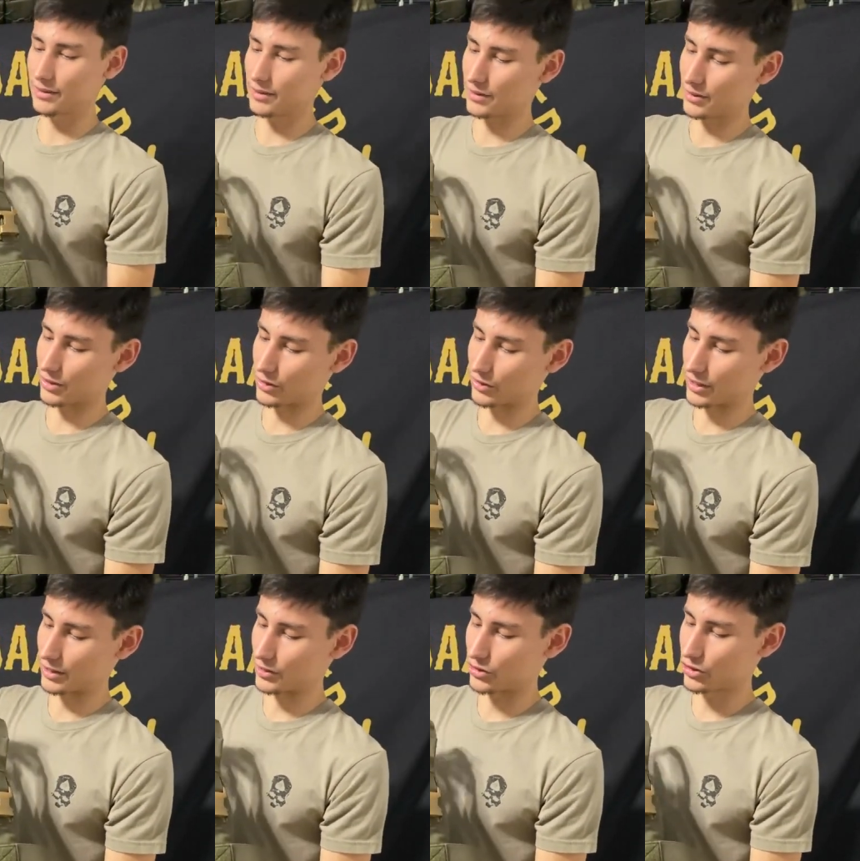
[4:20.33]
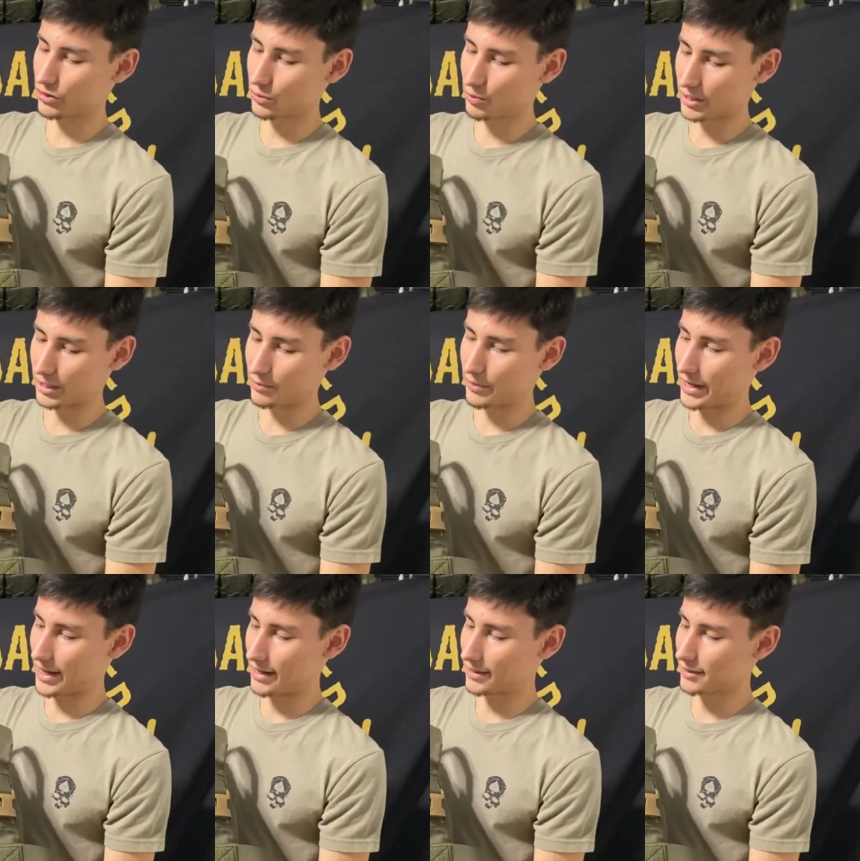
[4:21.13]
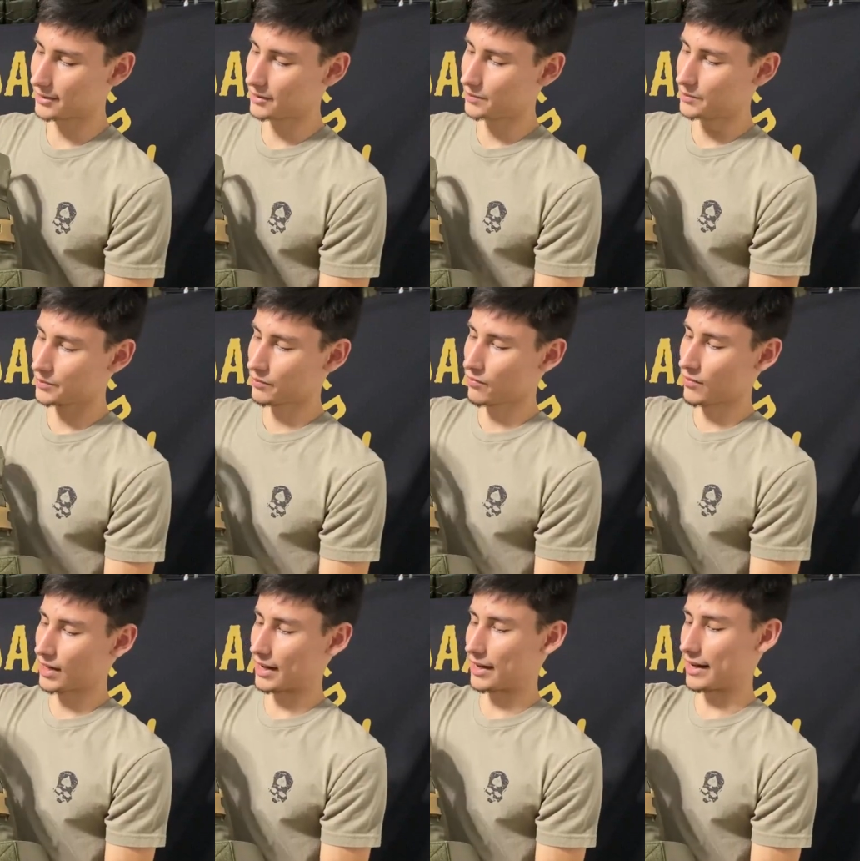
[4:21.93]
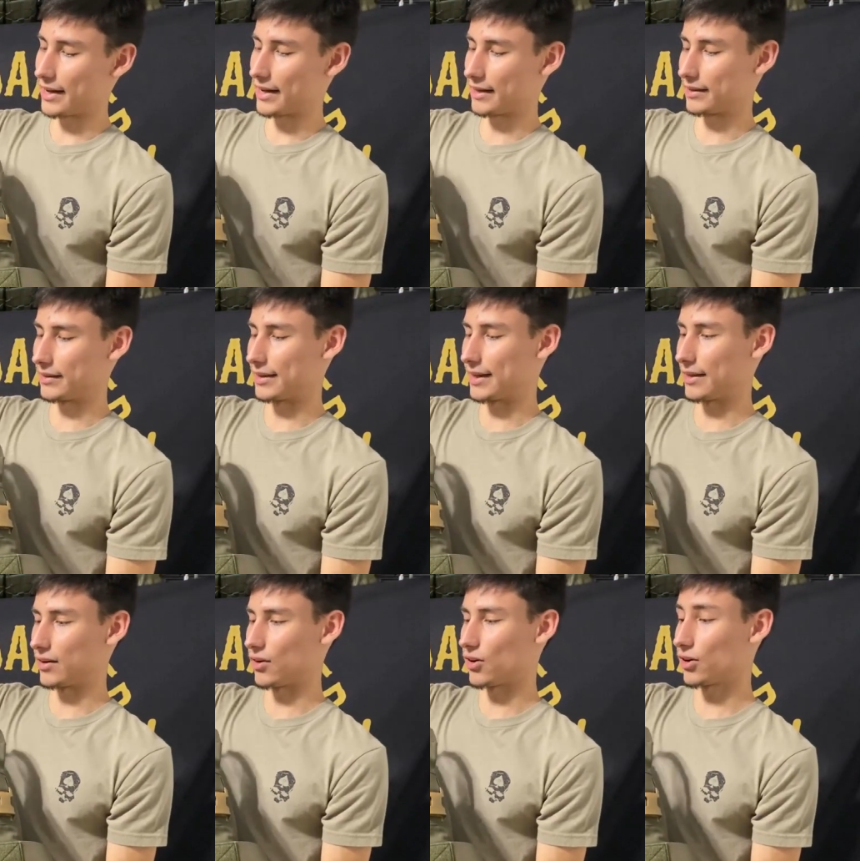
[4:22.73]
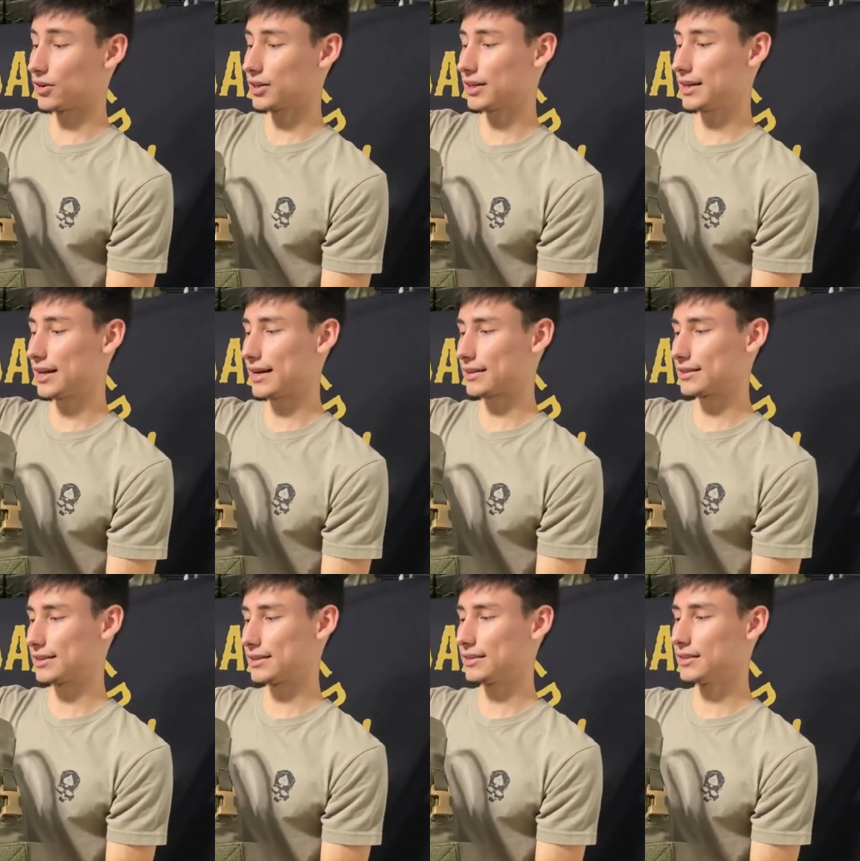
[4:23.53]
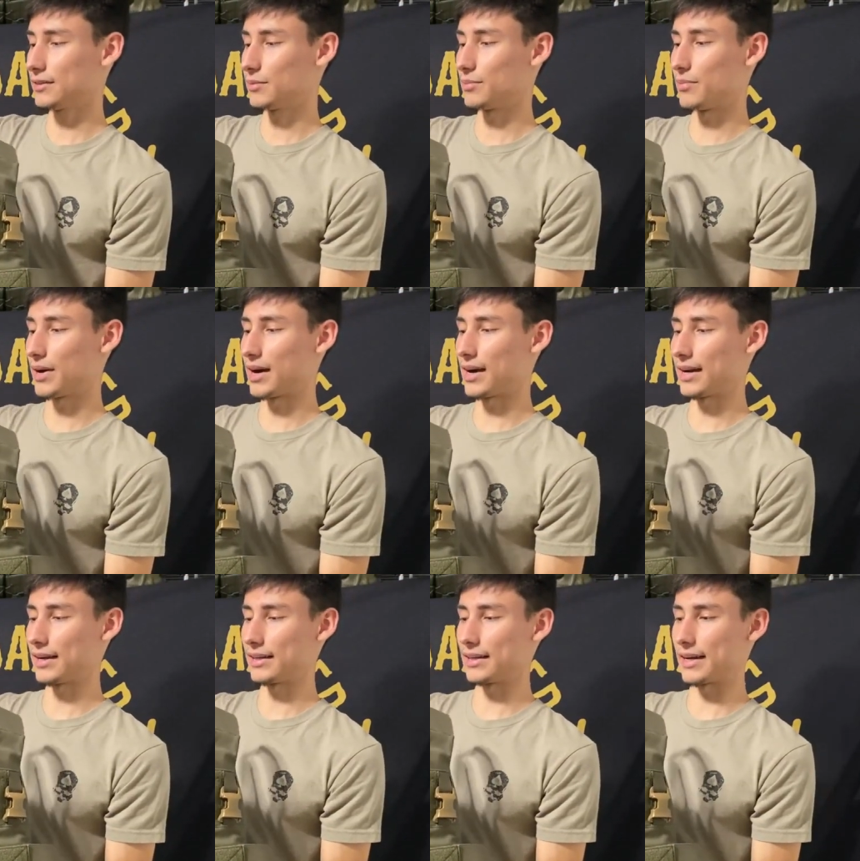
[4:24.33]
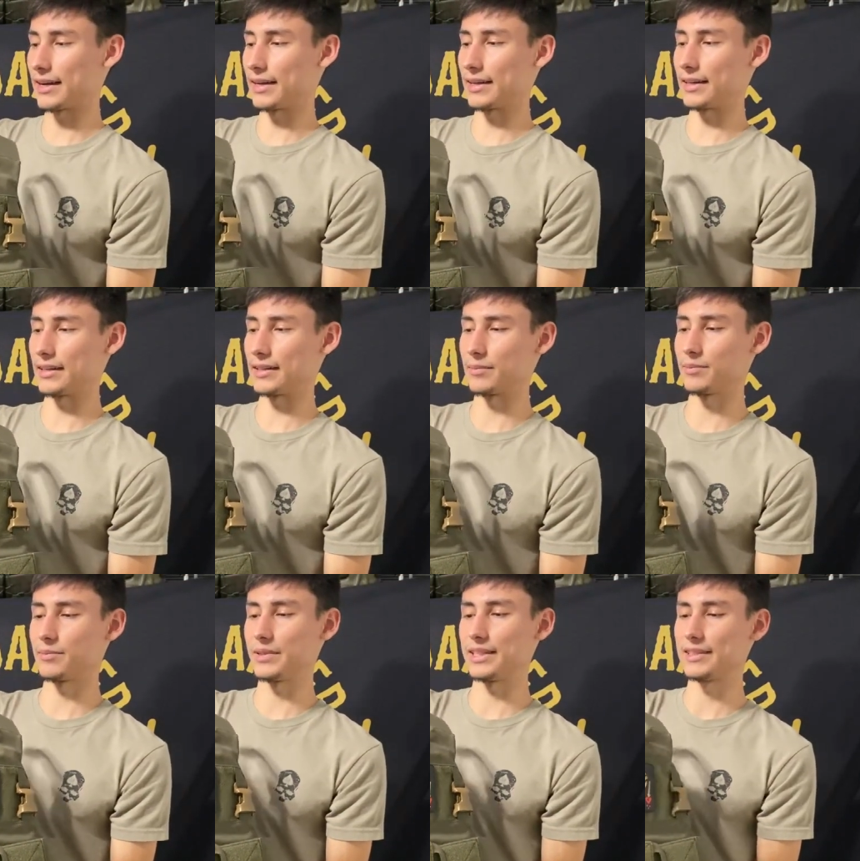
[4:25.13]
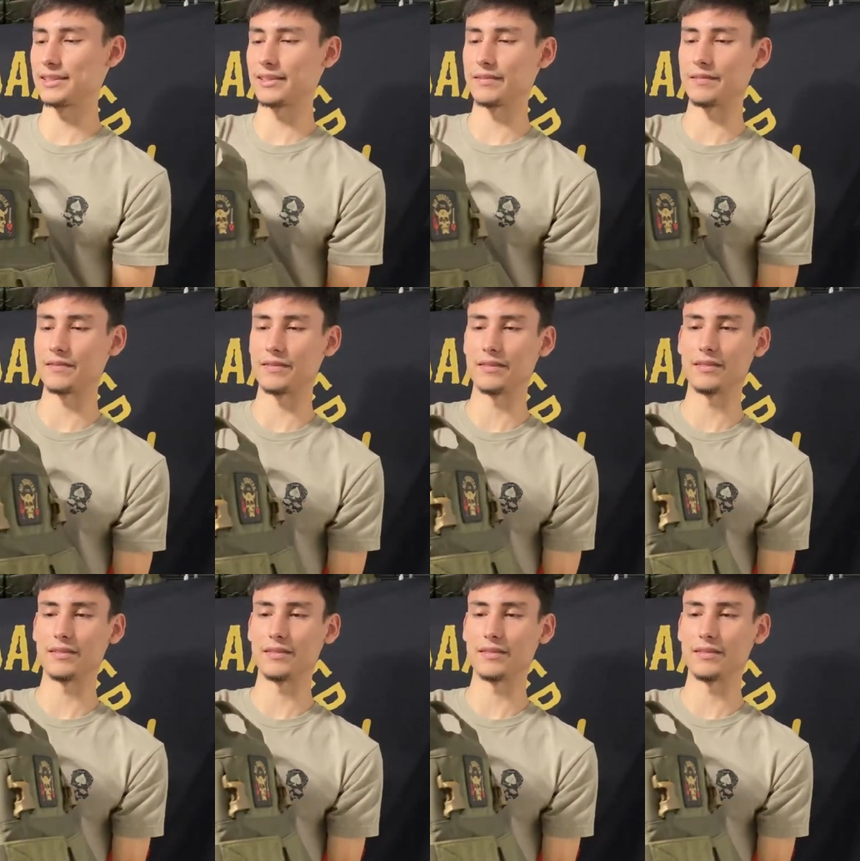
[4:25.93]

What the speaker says: So you get two plate bags, and they are connected by a piece of